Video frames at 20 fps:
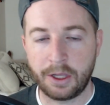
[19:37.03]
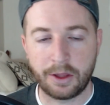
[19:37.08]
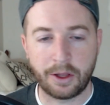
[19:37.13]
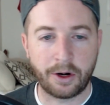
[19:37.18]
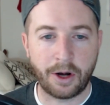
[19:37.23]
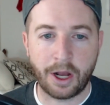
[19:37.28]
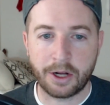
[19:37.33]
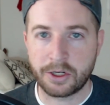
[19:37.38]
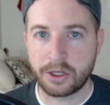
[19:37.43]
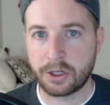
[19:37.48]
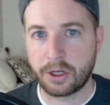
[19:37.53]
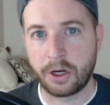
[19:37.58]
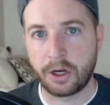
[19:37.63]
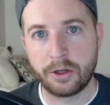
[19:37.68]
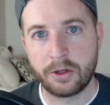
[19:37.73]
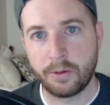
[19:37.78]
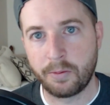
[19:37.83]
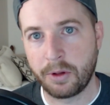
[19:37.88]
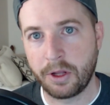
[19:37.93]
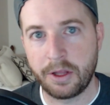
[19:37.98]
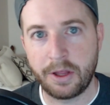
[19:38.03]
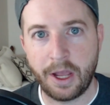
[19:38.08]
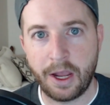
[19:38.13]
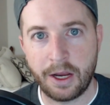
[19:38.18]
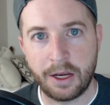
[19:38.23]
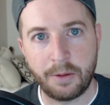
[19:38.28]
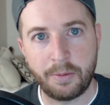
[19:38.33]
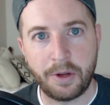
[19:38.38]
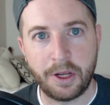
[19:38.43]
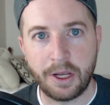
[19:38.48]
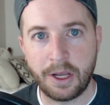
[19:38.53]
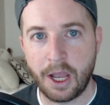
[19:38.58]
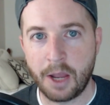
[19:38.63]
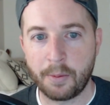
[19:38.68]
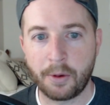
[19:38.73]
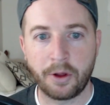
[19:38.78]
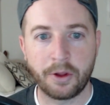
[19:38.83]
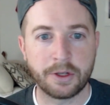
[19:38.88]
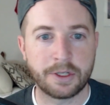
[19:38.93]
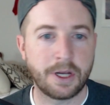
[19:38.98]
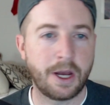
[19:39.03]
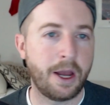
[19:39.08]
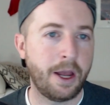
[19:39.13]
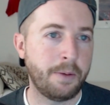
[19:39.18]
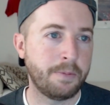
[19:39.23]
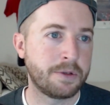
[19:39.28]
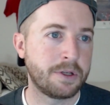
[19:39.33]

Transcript: They're not just going to play the ADP game all the time.